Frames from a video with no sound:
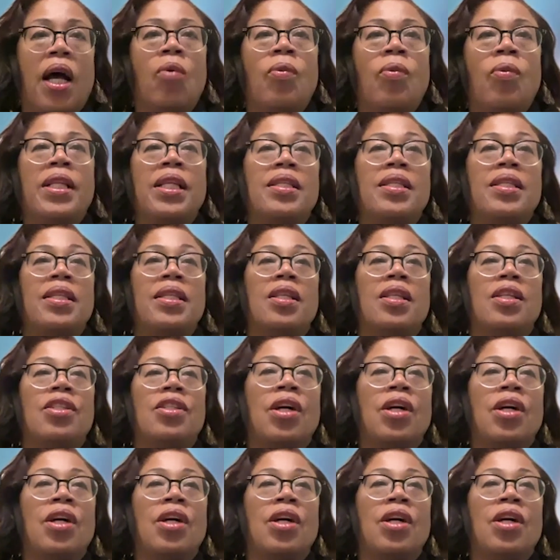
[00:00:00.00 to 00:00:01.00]
when they see the
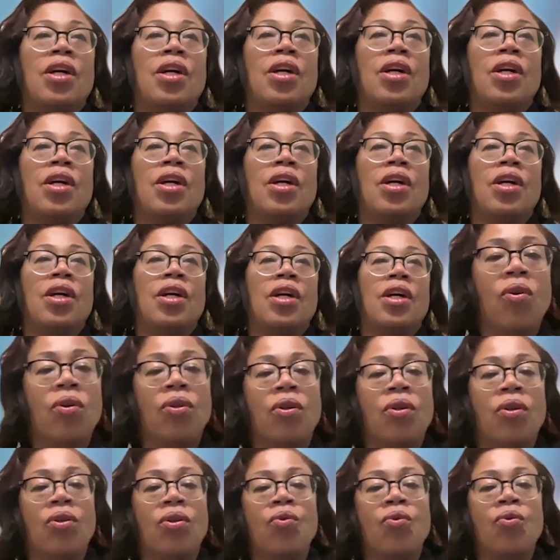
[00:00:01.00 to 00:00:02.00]
child failing or
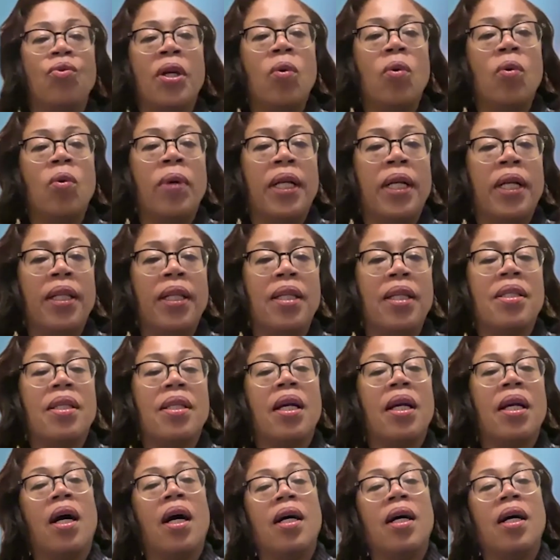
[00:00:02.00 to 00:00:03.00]
not doing well, they say,
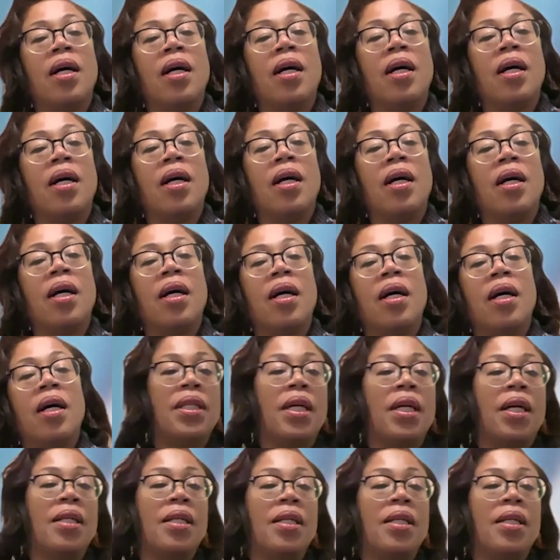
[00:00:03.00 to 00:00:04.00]
it's the uncle, it's the
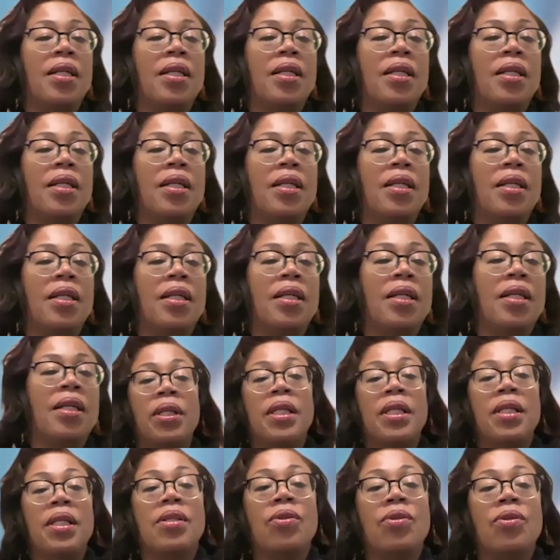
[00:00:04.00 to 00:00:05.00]
auntie, it's
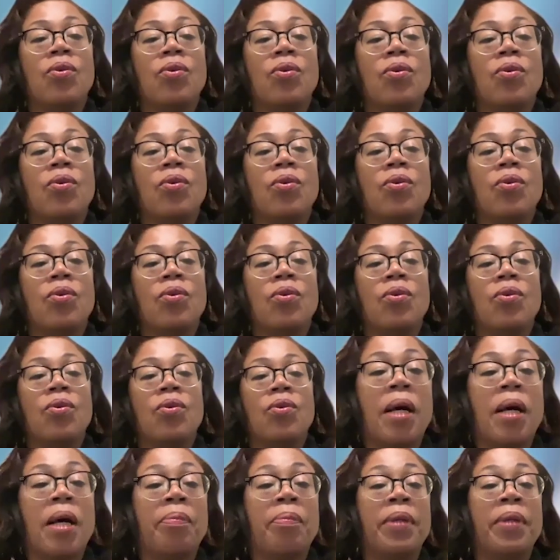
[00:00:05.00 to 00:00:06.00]
somebody, so whatever is
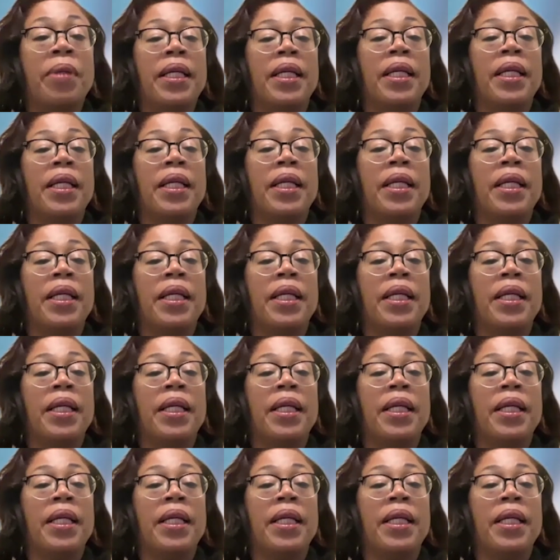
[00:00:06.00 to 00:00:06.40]
happening.